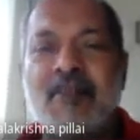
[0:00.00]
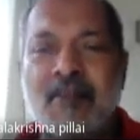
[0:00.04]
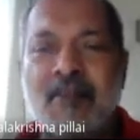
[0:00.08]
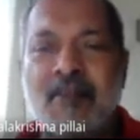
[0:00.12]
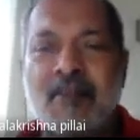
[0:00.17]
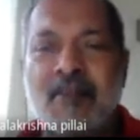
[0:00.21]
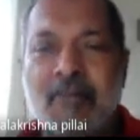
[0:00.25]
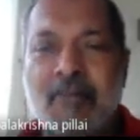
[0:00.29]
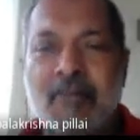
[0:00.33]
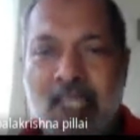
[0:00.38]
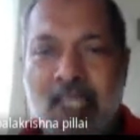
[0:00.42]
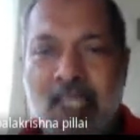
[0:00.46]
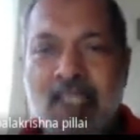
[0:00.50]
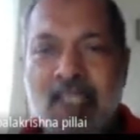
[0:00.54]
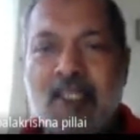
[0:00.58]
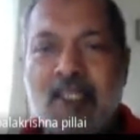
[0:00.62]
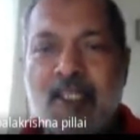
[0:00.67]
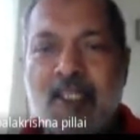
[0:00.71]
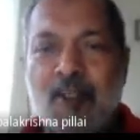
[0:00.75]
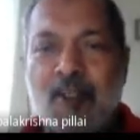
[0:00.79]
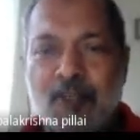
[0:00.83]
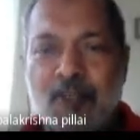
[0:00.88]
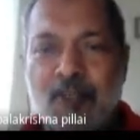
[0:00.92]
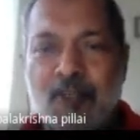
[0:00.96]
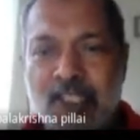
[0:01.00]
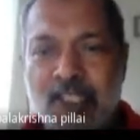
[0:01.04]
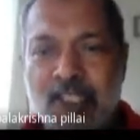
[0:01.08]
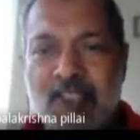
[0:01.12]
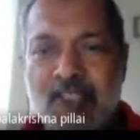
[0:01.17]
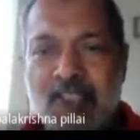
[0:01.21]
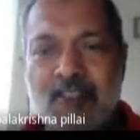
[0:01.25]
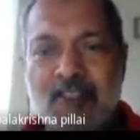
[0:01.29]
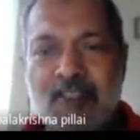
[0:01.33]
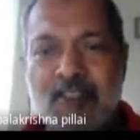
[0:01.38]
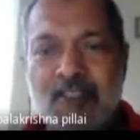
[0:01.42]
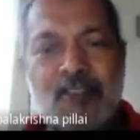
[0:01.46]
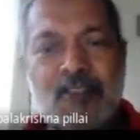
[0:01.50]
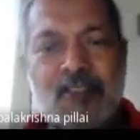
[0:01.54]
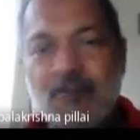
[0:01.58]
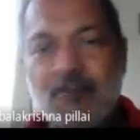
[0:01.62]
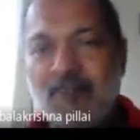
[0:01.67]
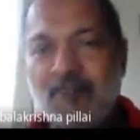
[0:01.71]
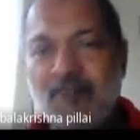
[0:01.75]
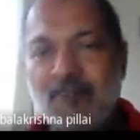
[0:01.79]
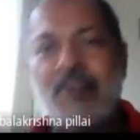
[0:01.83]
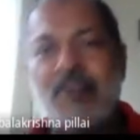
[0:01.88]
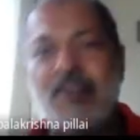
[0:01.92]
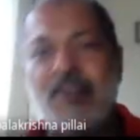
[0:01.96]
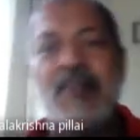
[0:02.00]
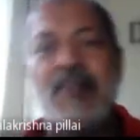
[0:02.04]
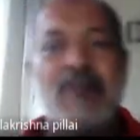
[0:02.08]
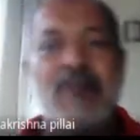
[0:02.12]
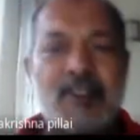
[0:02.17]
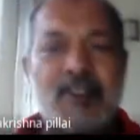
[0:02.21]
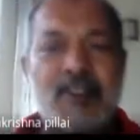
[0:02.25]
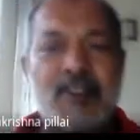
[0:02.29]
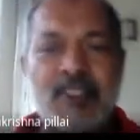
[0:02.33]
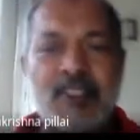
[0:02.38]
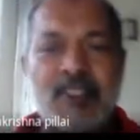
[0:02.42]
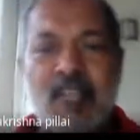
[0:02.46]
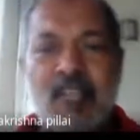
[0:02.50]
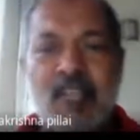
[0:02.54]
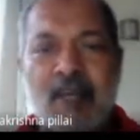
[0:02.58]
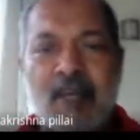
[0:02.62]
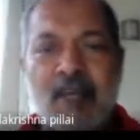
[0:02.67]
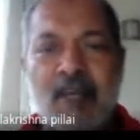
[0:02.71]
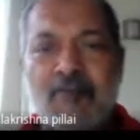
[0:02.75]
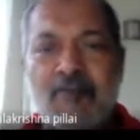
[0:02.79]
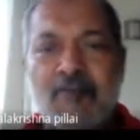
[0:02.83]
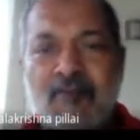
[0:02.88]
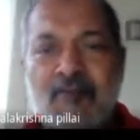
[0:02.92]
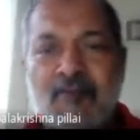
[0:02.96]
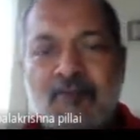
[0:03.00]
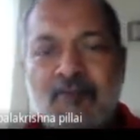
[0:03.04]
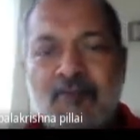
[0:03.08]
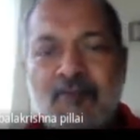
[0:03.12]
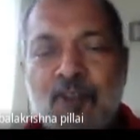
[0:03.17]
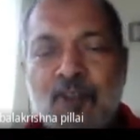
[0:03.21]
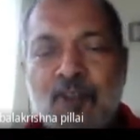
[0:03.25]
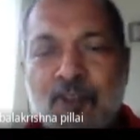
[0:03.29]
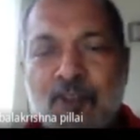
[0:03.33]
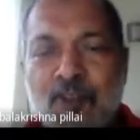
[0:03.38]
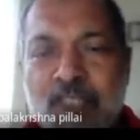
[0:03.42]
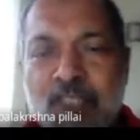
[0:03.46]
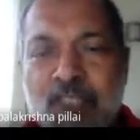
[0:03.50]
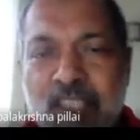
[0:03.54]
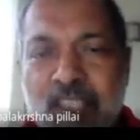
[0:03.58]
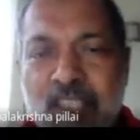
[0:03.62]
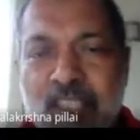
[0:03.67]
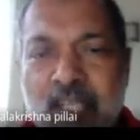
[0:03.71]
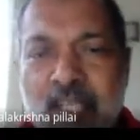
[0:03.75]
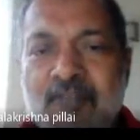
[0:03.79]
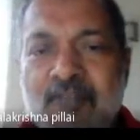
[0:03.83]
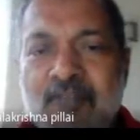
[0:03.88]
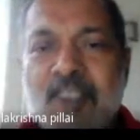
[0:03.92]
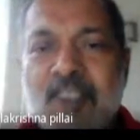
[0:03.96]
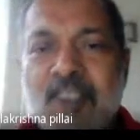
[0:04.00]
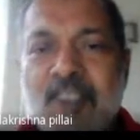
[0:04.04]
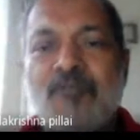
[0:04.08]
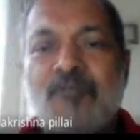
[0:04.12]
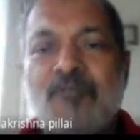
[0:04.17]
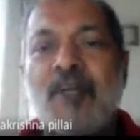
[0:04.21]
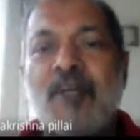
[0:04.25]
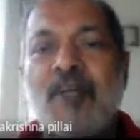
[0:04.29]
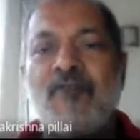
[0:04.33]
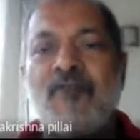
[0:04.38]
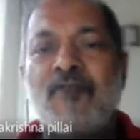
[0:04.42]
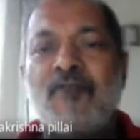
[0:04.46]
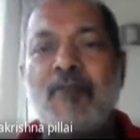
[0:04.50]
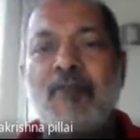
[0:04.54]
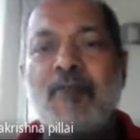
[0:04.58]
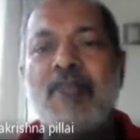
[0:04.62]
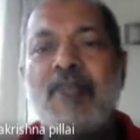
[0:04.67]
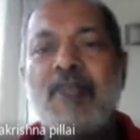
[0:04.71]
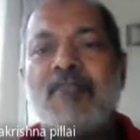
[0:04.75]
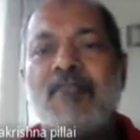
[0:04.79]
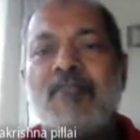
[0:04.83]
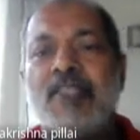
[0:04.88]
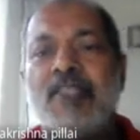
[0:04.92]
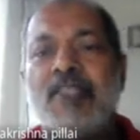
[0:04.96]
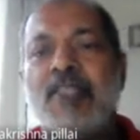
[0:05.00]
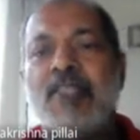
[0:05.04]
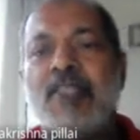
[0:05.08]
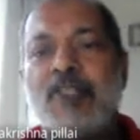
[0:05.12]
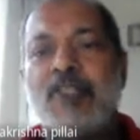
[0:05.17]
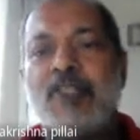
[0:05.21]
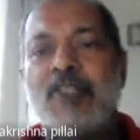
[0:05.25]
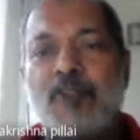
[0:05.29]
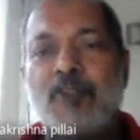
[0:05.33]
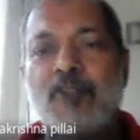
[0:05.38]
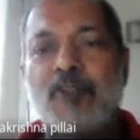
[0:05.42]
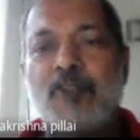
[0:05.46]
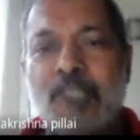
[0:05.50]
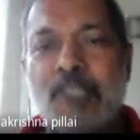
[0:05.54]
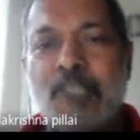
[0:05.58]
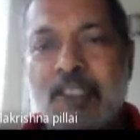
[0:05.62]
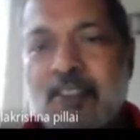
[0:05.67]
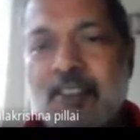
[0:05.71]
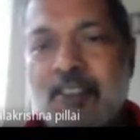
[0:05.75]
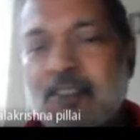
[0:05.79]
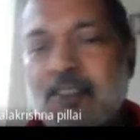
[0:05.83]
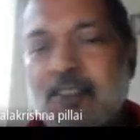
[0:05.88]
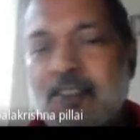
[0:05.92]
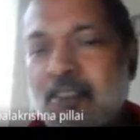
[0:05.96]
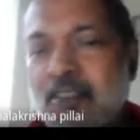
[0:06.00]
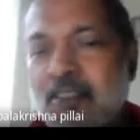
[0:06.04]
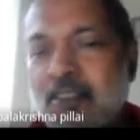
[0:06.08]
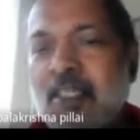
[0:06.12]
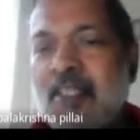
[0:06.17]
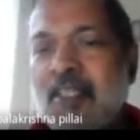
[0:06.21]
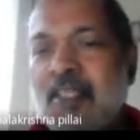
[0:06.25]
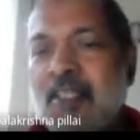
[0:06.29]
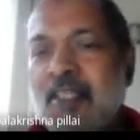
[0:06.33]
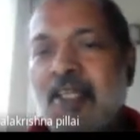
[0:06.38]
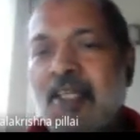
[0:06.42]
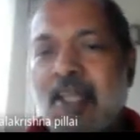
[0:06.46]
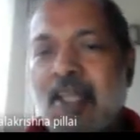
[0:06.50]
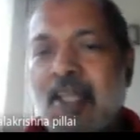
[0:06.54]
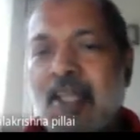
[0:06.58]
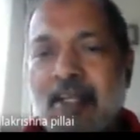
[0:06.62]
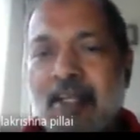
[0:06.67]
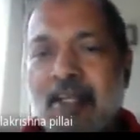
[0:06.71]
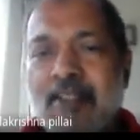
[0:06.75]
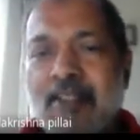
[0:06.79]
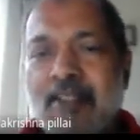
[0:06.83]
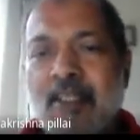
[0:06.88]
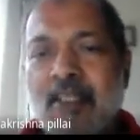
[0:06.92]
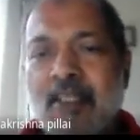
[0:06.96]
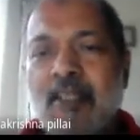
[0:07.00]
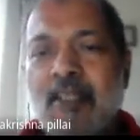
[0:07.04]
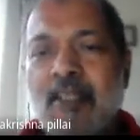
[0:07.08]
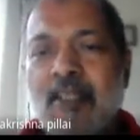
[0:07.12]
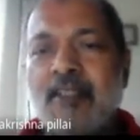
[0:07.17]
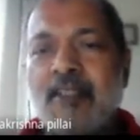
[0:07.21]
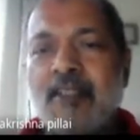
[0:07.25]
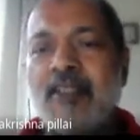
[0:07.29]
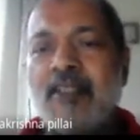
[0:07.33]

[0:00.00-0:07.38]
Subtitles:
mechanical oscillator. So since I am not using that, since we are familiar with the LC oscillators, they are identical.